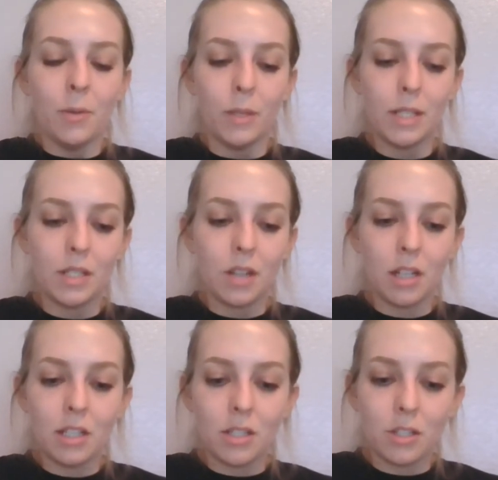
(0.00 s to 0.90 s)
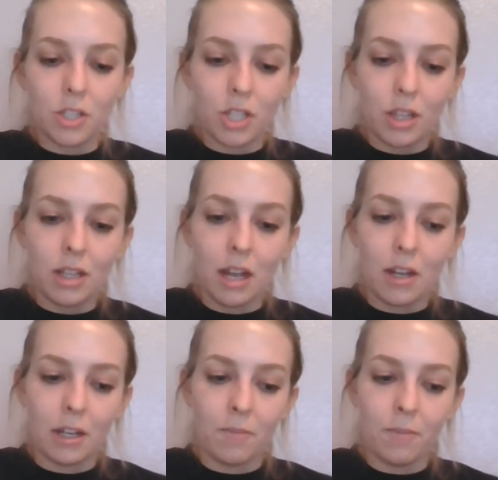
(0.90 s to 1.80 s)
We started searching the
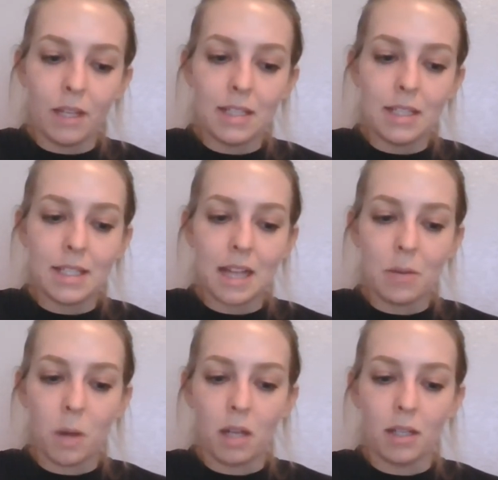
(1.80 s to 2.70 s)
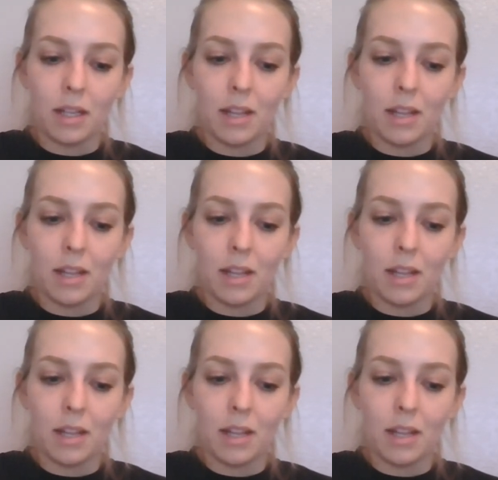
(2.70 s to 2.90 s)
gutter and sidewalk